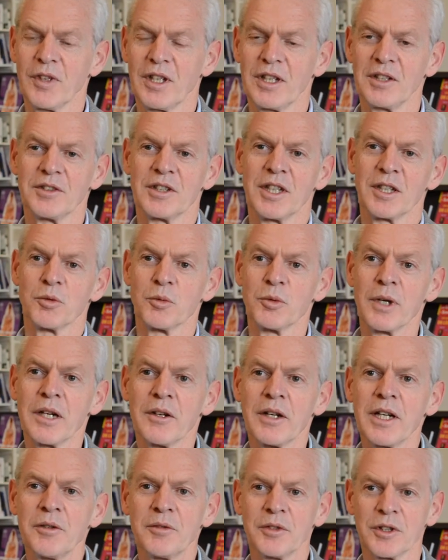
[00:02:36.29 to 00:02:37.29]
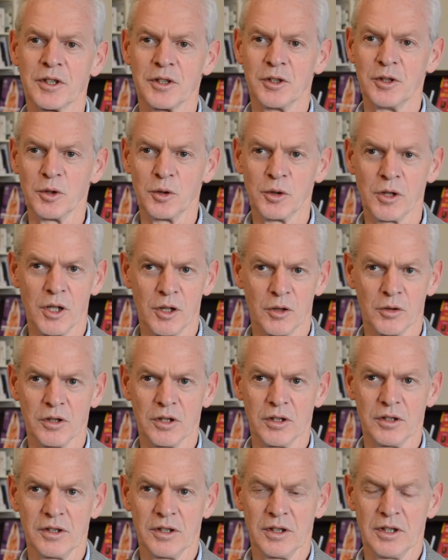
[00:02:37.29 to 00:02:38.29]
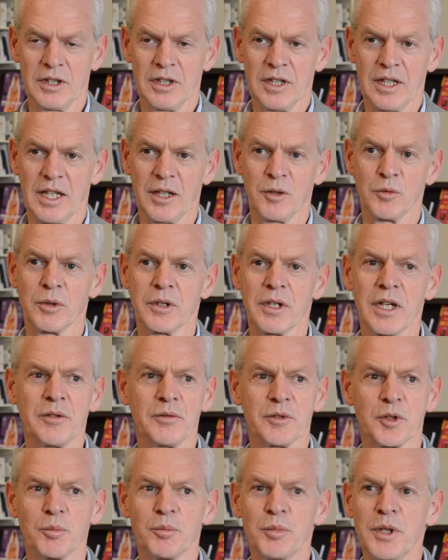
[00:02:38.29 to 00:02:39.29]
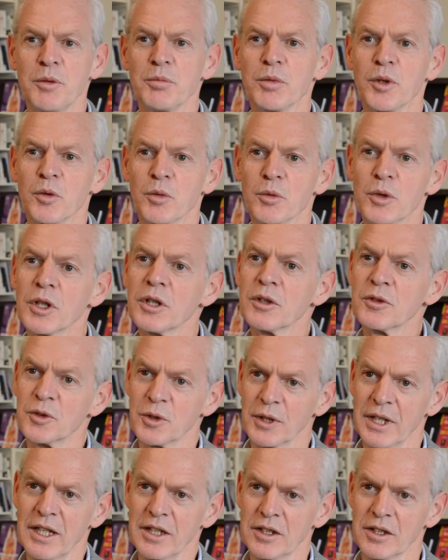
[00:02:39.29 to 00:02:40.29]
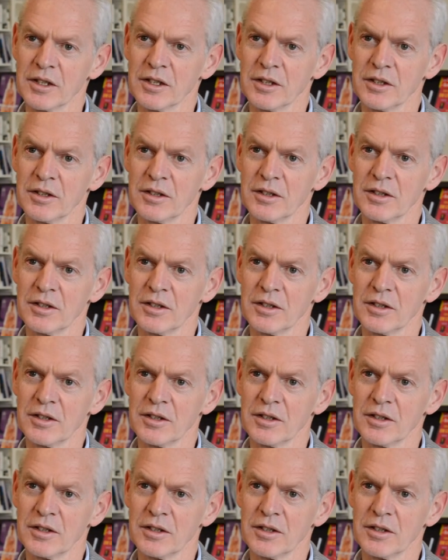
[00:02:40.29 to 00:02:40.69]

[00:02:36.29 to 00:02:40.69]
is that wherever you go and wherever people work together,